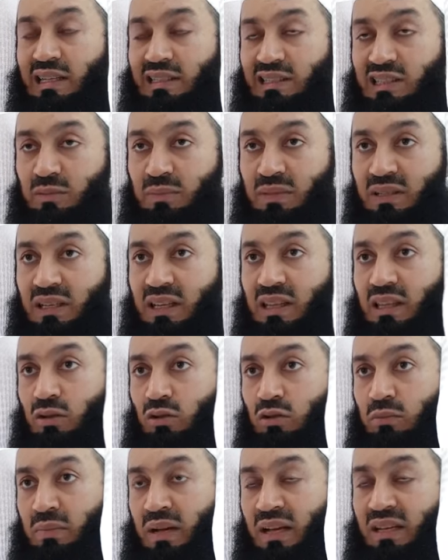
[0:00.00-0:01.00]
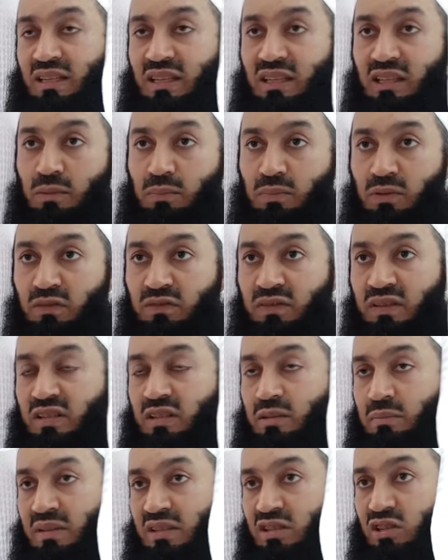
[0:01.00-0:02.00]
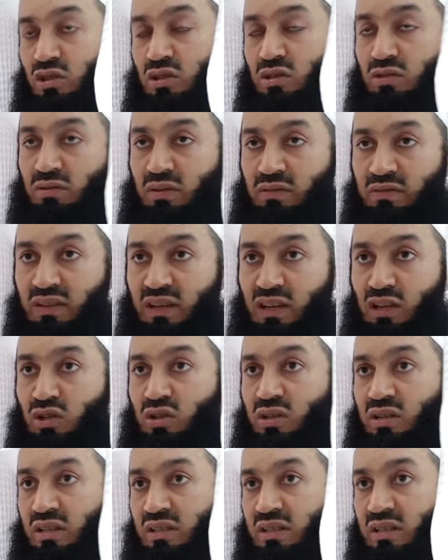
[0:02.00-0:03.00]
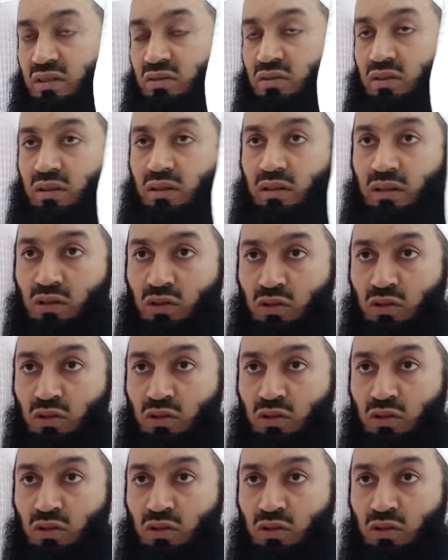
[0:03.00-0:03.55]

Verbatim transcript: ultimately, the Almighty, the Prophets, the Messengers, Revelation, etc.